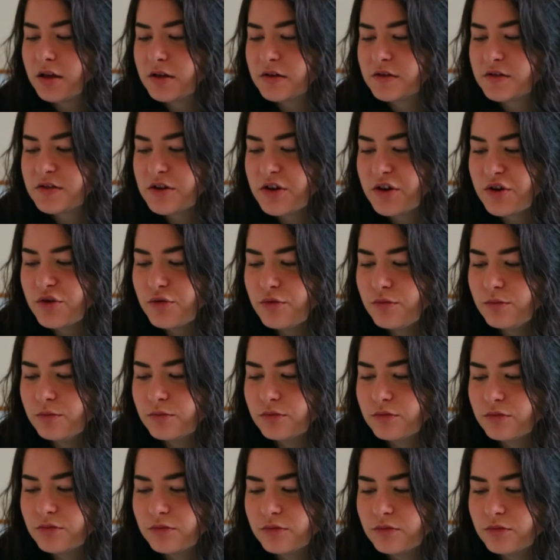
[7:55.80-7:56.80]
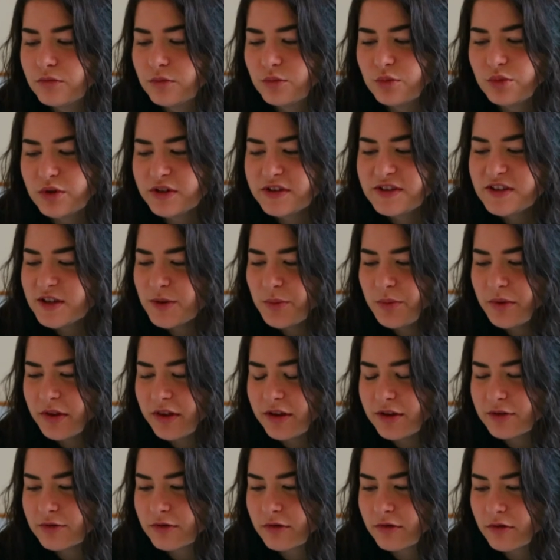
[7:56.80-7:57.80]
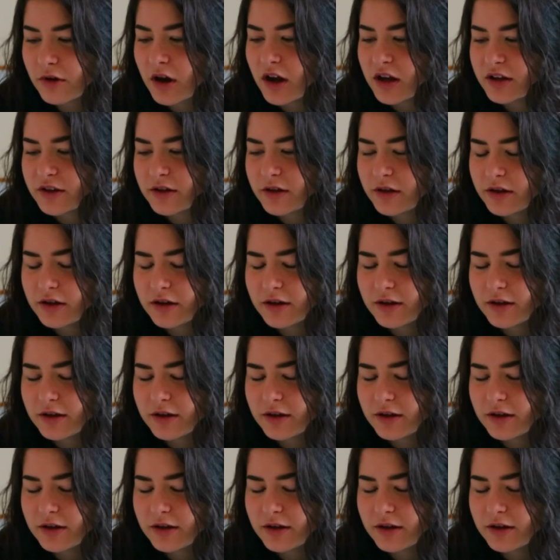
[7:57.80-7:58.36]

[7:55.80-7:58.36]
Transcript: So, what's up with you and Russ?